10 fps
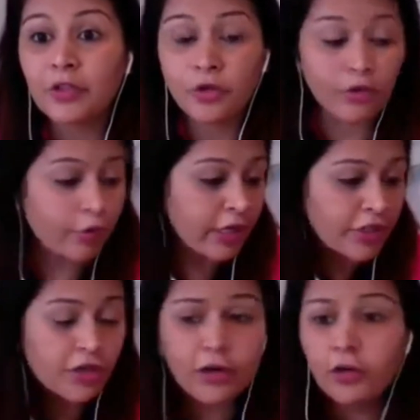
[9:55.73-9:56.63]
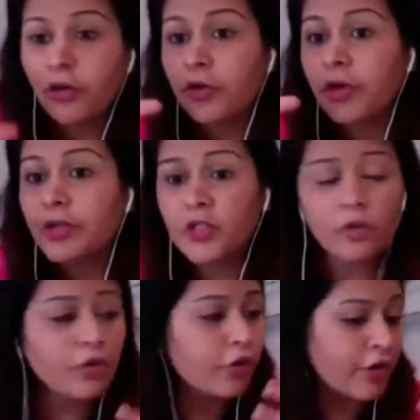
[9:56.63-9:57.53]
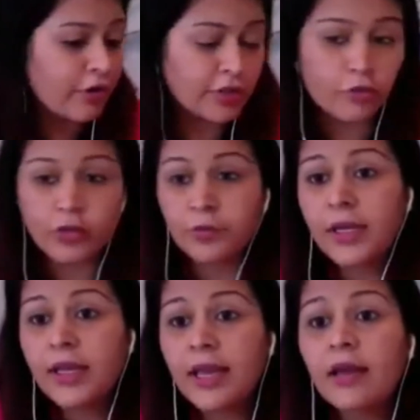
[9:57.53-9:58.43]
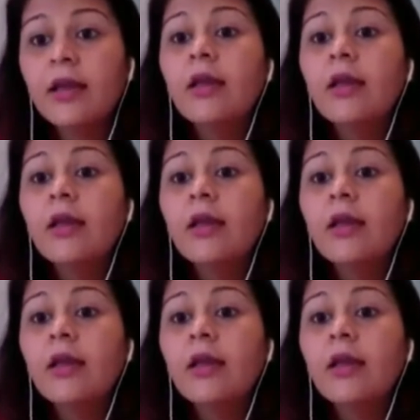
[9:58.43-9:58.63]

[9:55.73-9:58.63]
So you're doing internal, you're doing digital, you're doing social media.